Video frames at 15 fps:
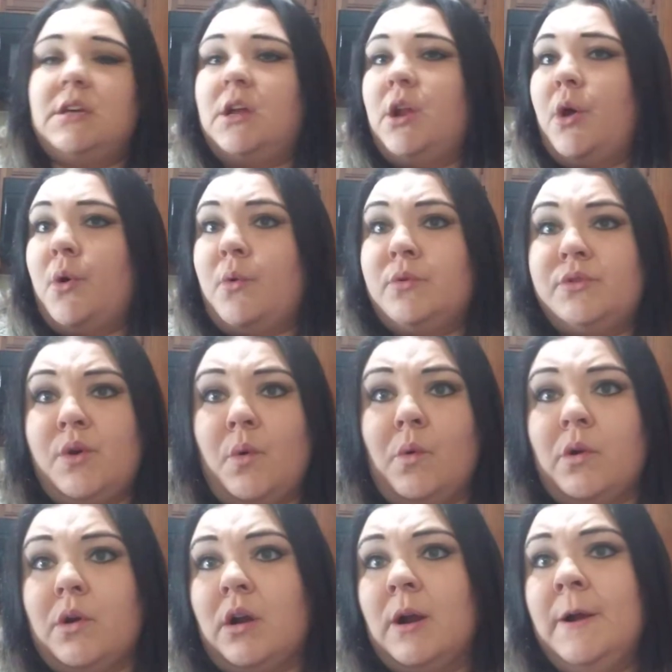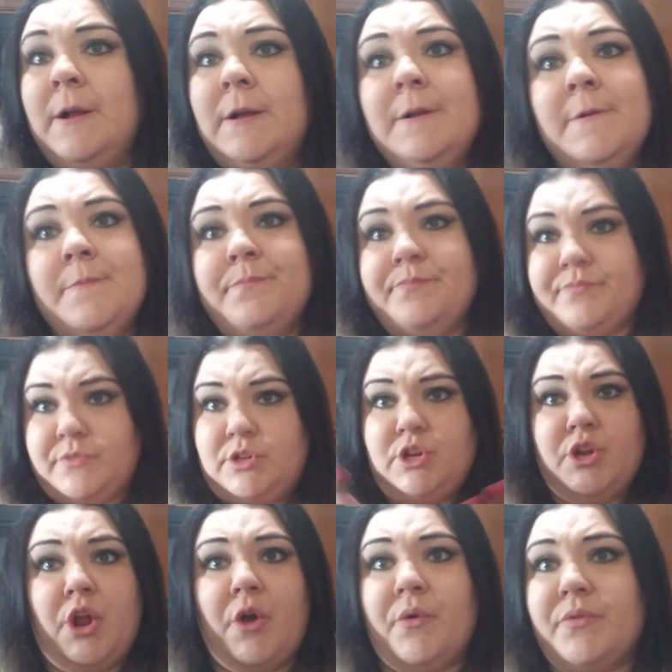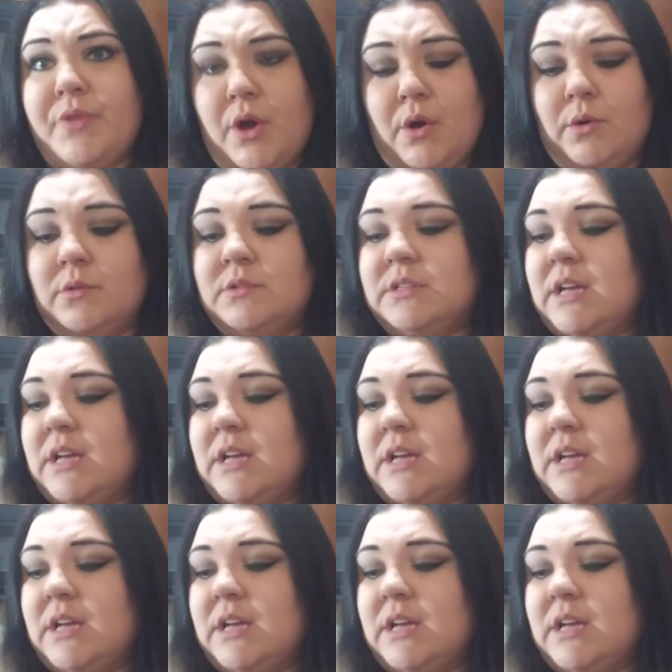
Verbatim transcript: you know to order you know those